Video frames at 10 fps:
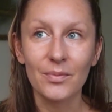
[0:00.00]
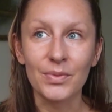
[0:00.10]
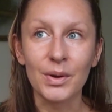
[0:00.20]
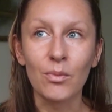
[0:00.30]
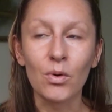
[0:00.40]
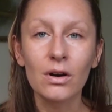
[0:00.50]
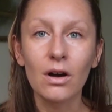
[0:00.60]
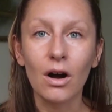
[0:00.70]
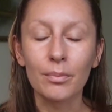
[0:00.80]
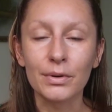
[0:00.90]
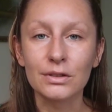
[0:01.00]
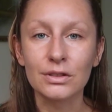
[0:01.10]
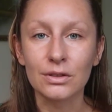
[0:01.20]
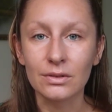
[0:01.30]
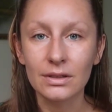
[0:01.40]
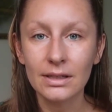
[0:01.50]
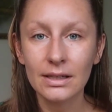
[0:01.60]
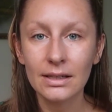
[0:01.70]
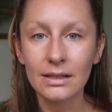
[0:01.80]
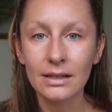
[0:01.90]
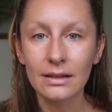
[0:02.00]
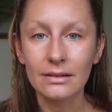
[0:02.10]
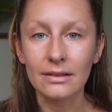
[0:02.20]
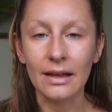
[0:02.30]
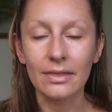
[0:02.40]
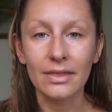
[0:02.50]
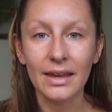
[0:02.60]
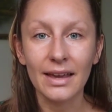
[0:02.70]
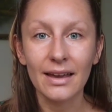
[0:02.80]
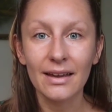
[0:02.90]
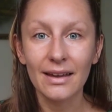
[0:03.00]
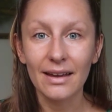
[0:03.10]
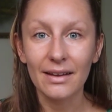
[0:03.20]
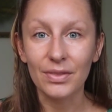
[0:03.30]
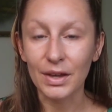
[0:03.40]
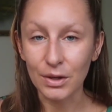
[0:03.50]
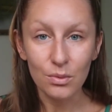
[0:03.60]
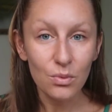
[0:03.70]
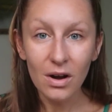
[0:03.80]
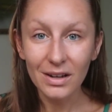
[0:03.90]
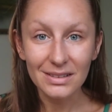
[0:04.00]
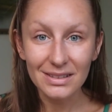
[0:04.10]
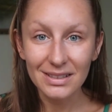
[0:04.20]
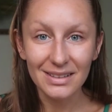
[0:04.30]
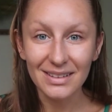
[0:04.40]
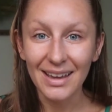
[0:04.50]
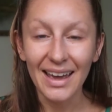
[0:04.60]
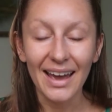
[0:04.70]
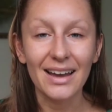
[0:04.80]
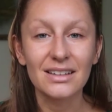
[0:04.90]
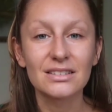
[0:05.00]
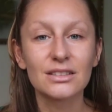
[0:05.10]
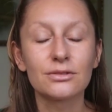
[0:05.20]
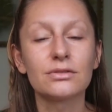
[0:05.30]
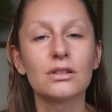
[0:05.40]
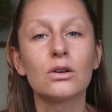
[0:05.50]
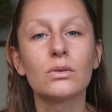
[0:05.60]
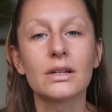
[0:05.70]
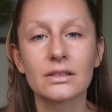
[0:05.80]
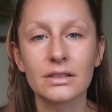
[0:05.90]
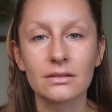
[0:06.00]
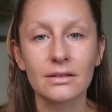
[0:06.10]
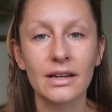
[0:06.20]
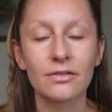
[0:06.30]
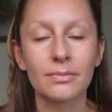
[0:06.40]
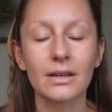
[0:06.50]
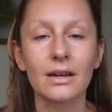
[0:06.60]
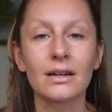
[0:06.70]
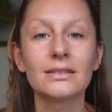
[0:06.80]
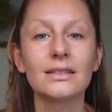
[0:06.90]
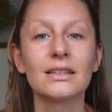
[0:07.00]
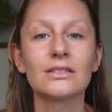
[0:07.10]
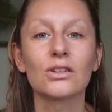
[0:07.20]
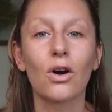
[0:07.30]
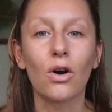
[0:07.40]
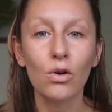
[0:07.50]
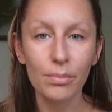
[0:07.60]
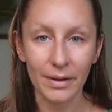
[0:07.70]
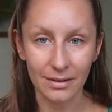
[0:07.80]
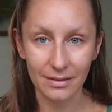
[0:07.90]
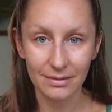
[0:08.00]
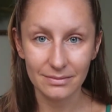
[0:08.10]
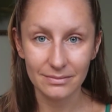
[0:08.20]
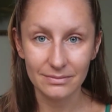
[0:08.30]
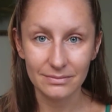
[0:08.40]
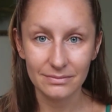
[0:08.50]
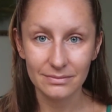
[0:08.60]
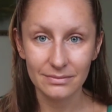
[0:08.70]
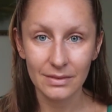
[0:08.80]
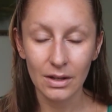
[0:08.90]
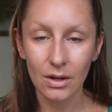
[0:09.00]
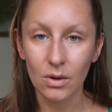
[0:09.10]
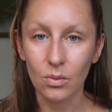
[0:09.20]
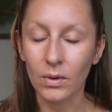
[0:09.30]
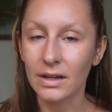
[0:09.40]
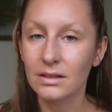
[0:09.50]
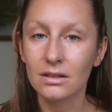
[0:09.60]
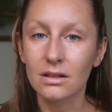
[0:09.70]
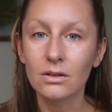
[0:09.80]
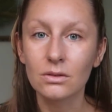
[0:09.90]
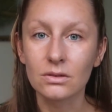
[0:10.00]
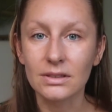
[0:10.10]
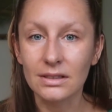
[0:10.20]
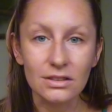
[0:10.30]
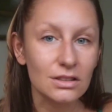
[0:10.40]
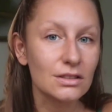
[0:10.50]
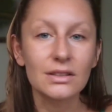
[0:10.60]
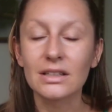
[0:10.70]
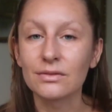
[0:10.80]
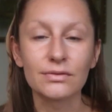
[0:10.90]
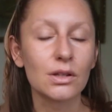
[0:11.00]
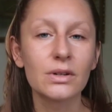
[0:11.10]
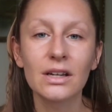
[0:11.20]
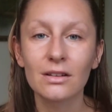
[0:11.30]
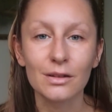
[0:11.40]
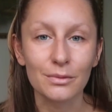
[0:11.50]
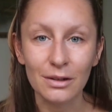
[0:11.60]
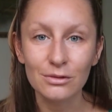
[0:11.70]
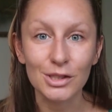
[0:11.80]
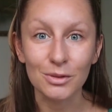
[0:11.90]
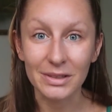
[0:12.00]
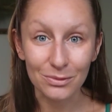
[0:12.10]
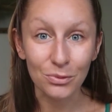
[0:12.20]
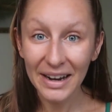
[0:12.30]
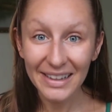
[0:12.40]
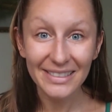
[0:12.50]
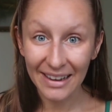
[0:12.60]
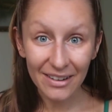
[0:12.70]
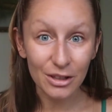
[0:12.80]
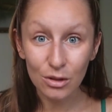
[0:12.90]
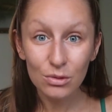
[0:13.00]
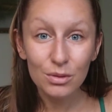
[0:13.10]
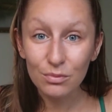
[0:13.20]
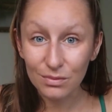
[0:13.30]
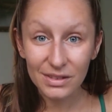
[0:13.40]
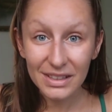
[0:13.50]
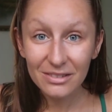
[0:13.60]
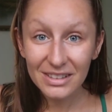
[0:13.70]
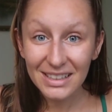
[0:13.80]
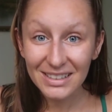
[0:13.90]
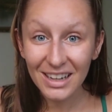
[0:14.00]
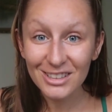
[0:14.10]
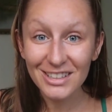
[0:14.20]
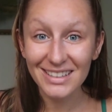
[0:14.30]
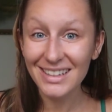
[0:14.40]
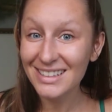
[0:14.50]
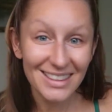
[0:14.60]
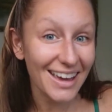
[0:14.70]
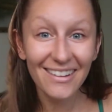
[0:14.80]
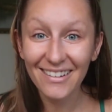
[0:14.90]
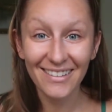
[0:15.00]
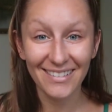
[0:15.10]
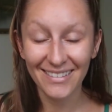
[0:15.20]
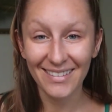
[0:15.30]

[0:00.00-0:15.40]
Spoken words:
the more opportunity that thing that you want has to flow into your life, because it's open. When it's closed, it's floating all around you. It's right there. You could literally touch it. It's there.